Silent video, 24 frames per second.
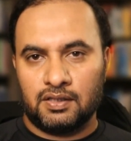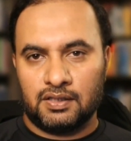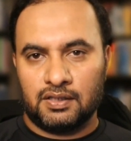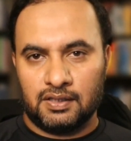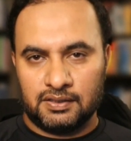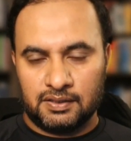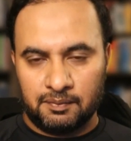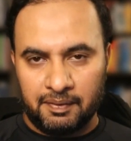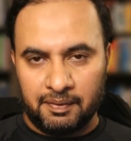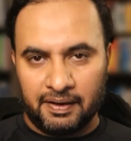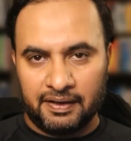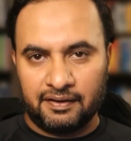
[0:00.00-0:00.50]

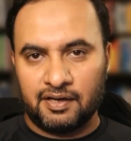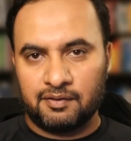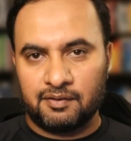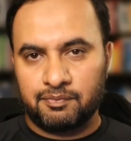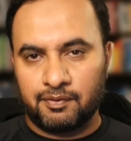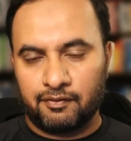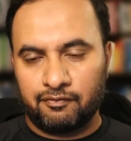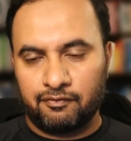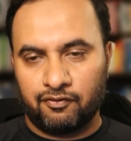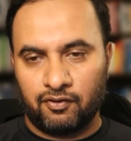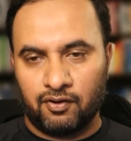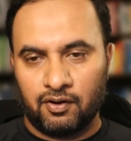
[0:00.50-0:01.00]
better it
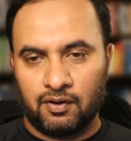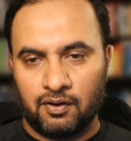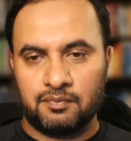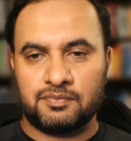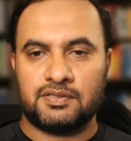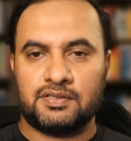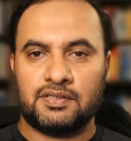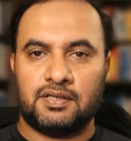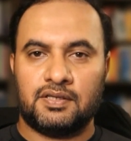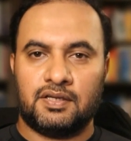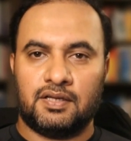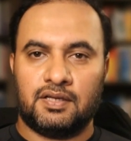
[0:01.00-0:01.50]

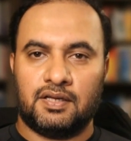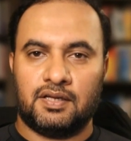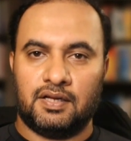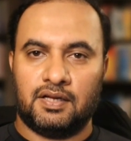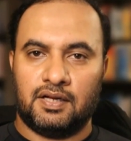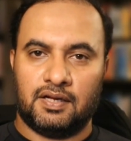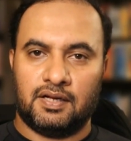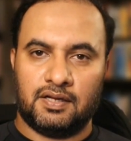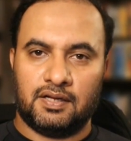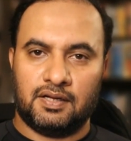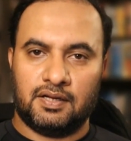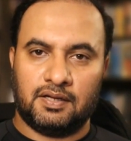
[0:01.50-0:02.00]
performs,
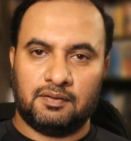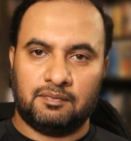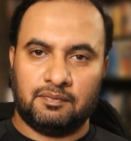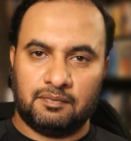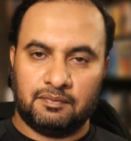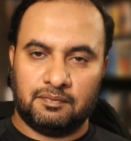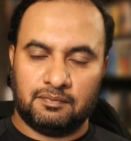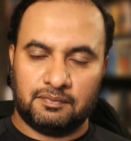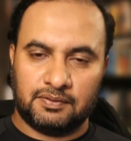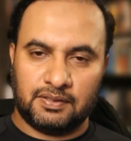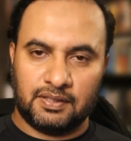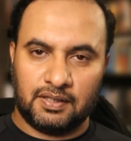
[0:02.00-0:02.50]

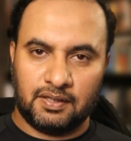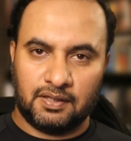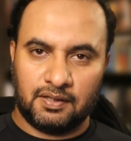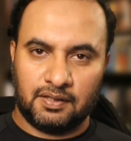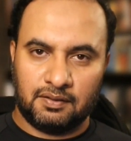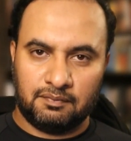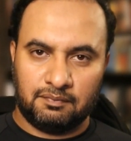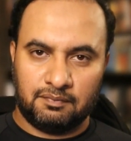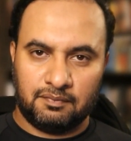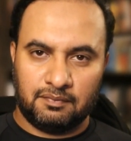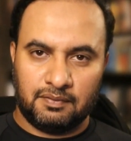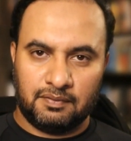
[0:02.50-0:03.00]

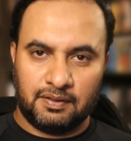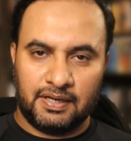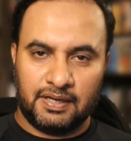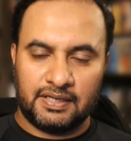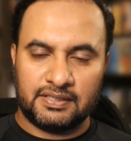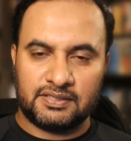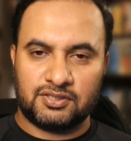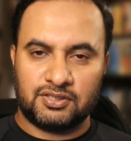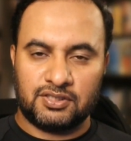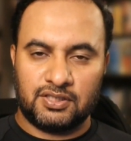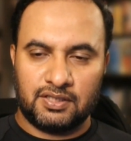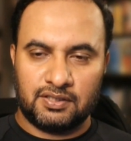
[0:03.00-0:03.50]
the
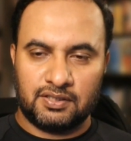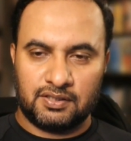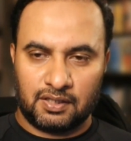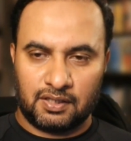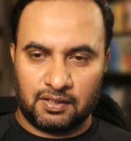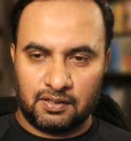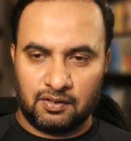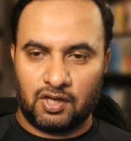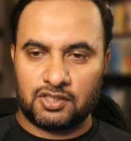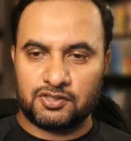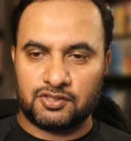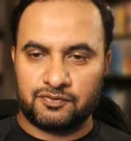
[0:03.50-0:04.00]
less the
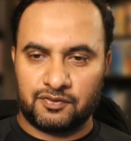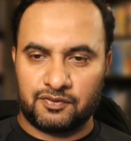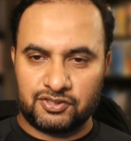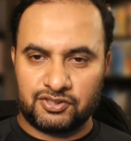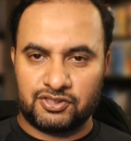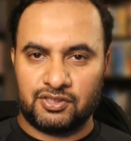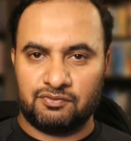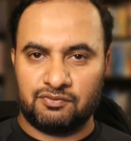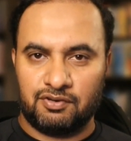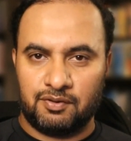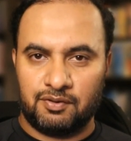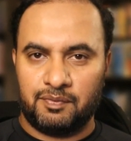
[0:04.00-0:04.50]
loss
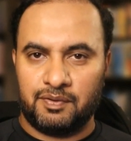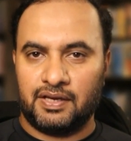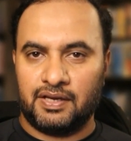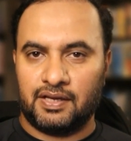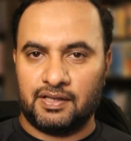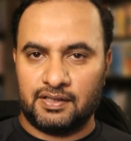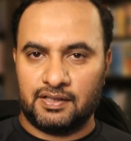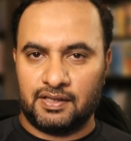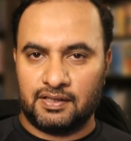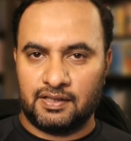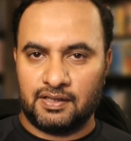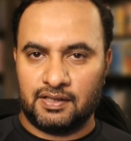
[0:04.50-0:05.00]
function would be,
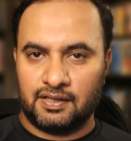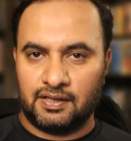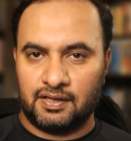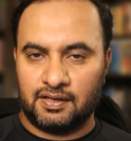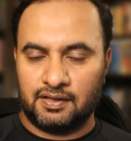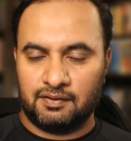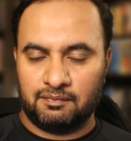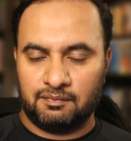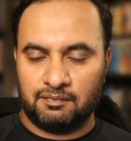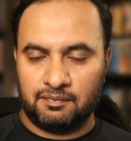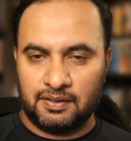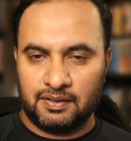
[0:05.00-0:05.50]
and then
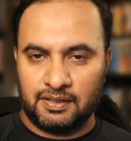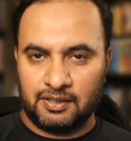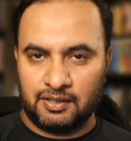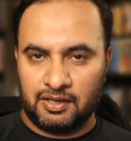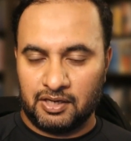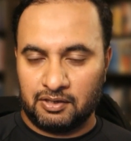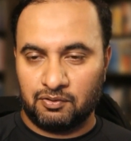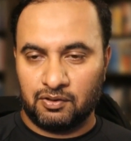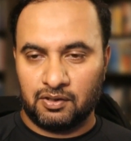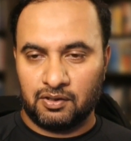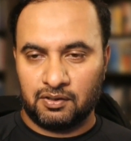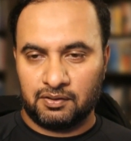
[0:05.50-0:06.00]

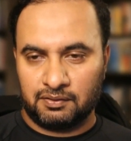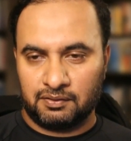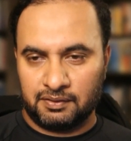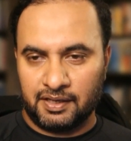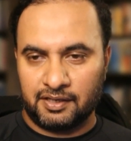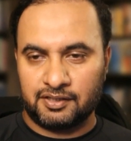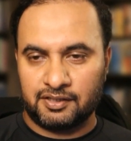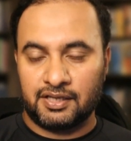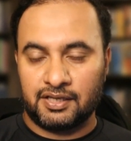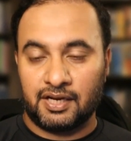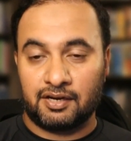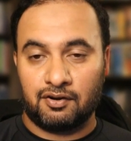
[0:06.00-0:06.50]
it will
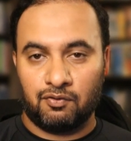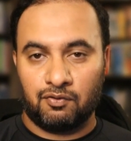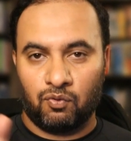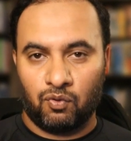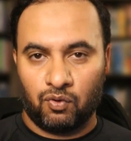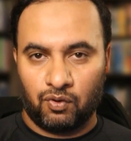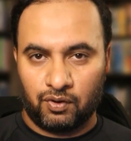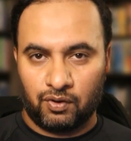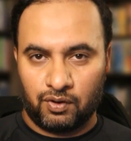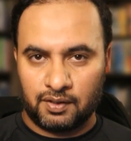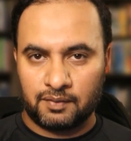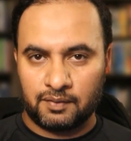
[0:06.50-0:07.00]
get that
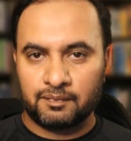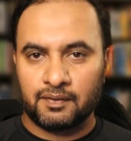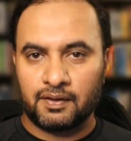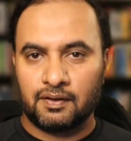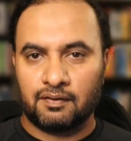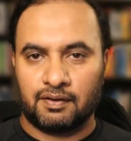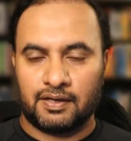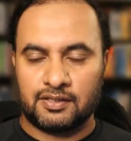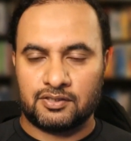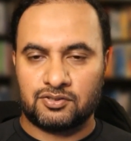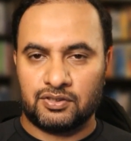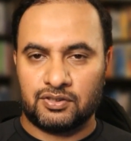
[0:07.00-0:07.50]
reward,
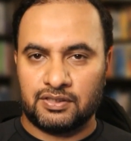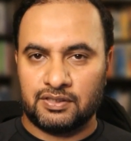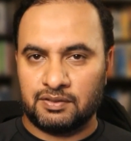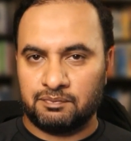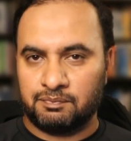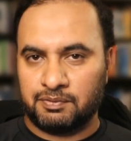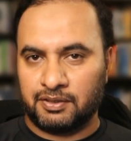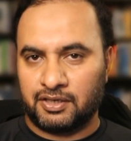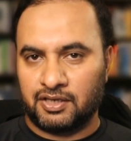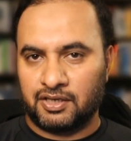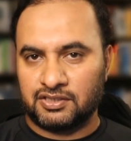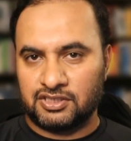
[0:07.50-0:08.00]
right? So
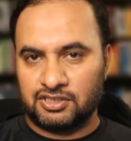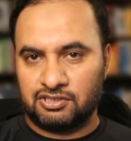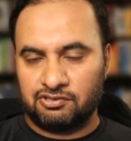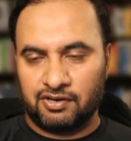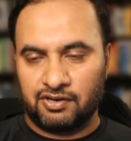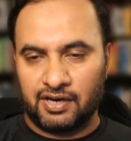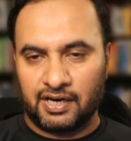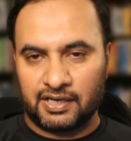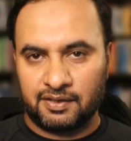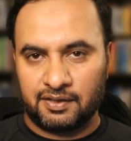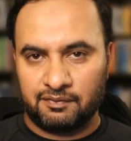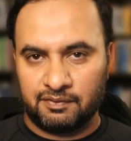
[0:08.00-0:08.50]
because it's
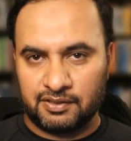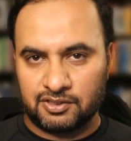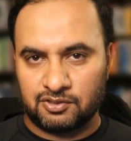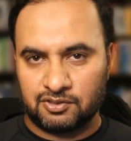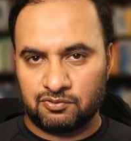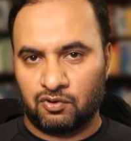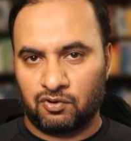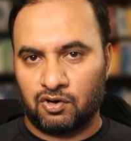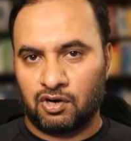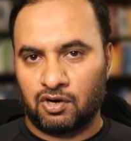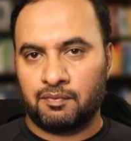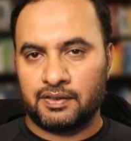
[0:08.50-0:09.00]
interacting with this
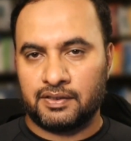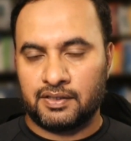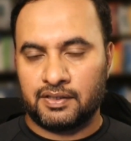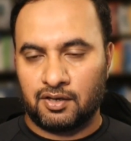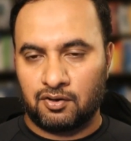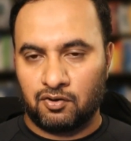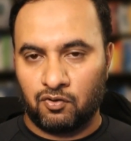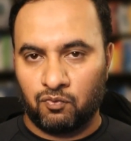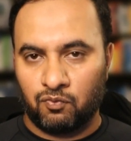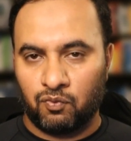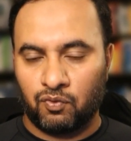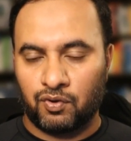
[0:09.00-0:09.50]
environment, the
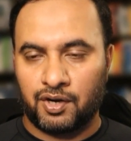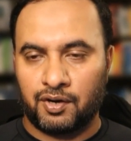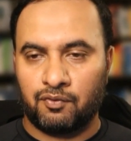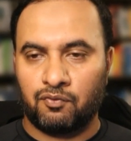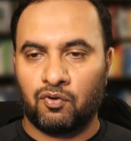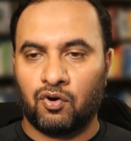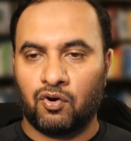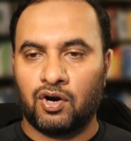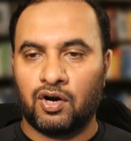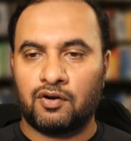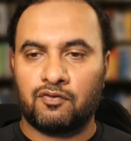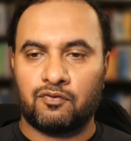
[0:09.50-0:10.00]

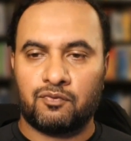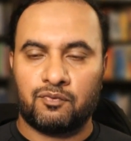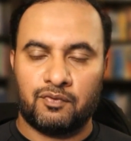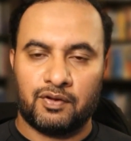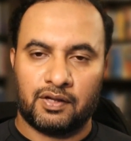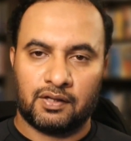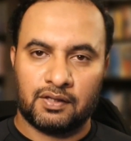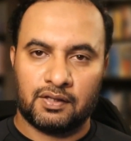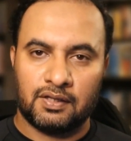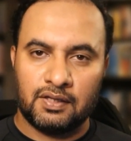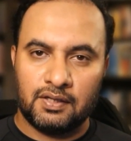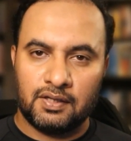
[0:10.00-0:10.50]
reward
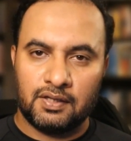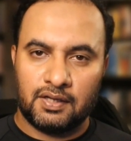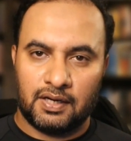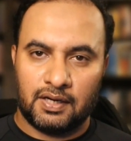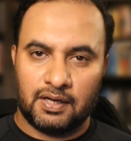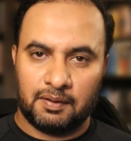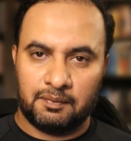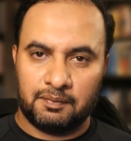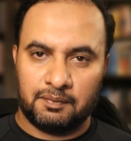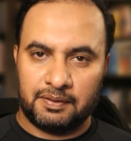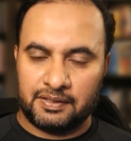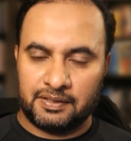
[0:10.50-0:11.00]
will
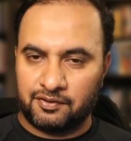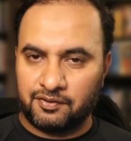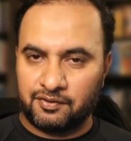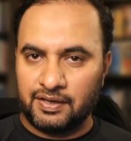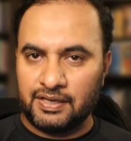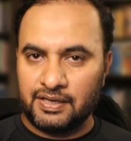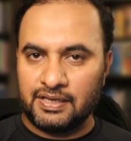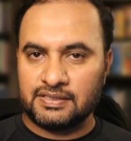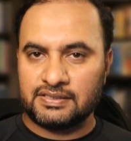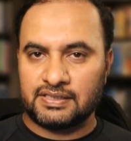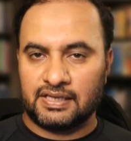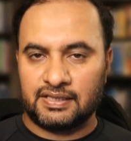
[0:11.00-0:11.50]

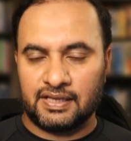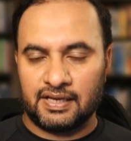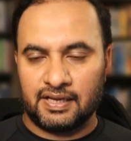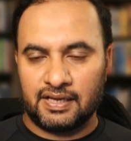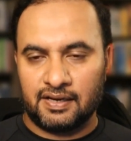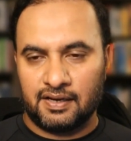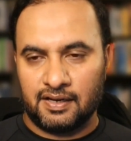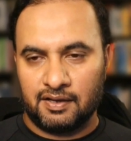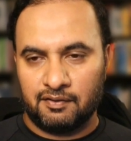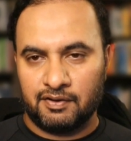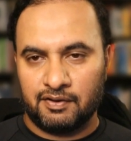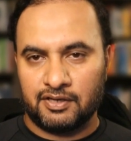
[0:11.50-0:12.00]
increase, and
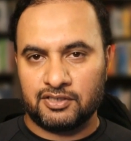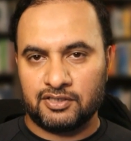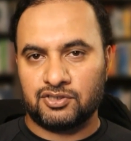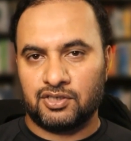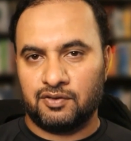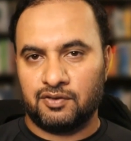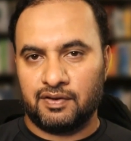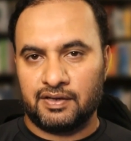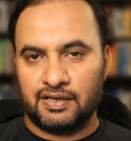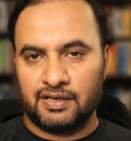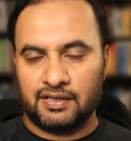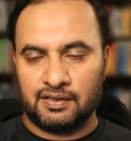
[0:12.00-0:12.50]
then
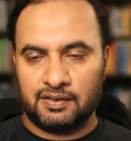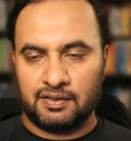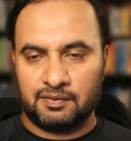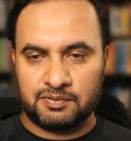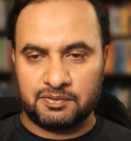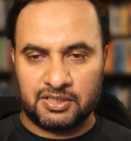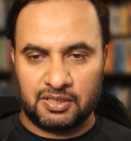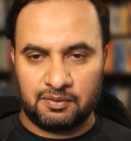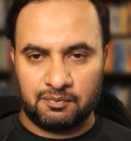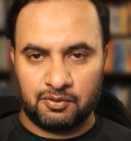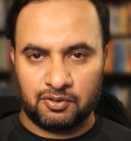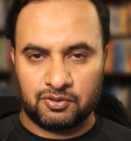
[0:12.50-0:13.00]
eventually when he
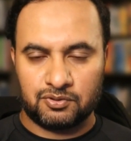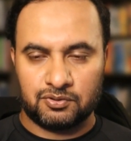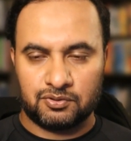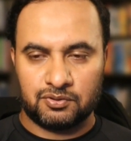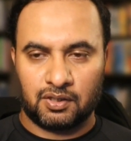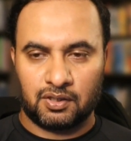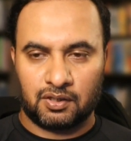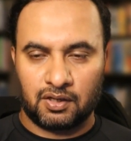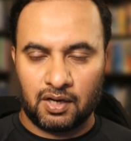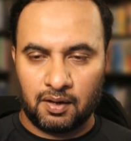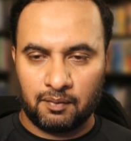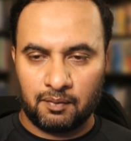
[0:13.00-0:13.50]
is able to
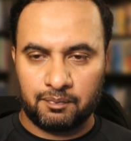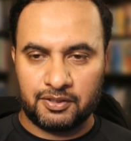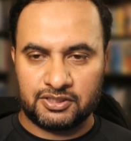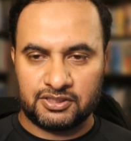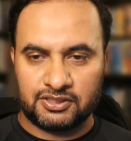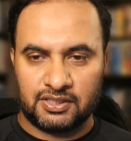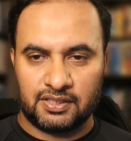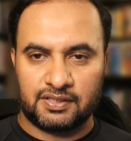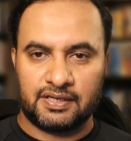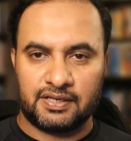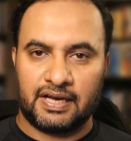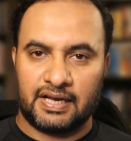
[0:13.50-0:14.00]
accomplish
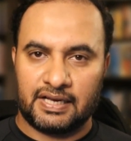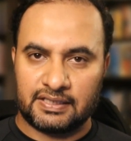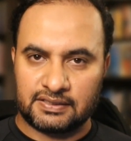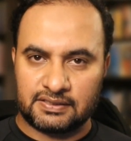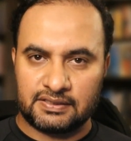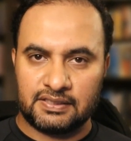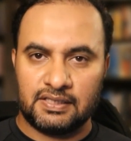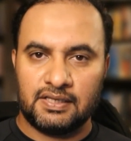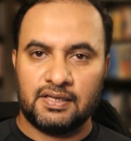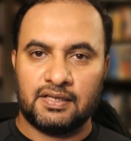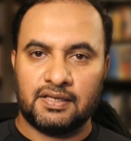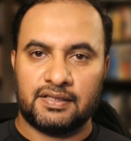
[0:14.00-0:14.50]
that task,
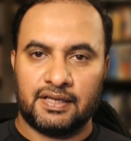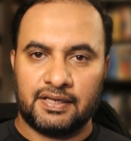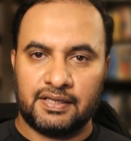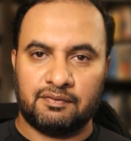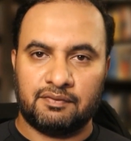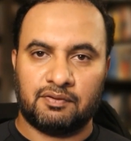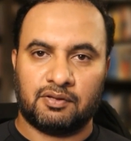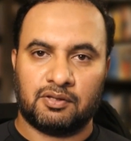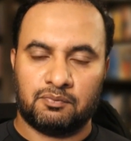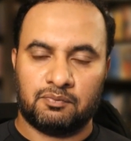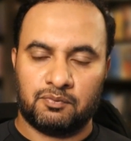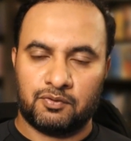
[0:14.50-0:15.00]
then he
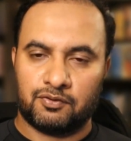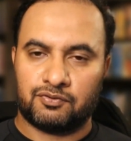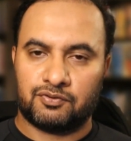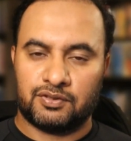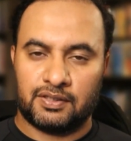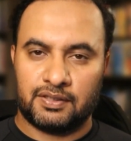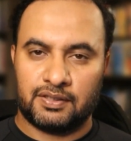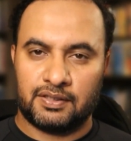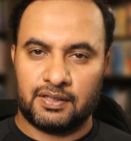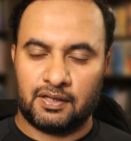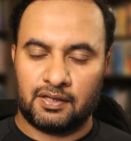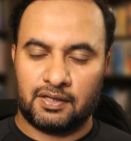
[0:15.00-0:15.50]
will move to
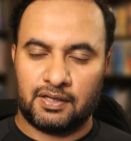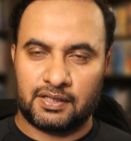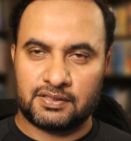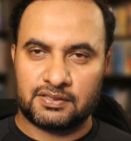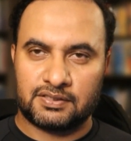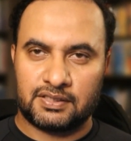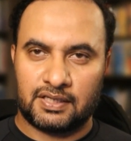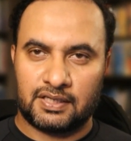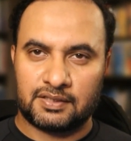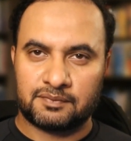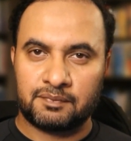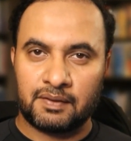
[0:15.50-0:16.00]
the next task.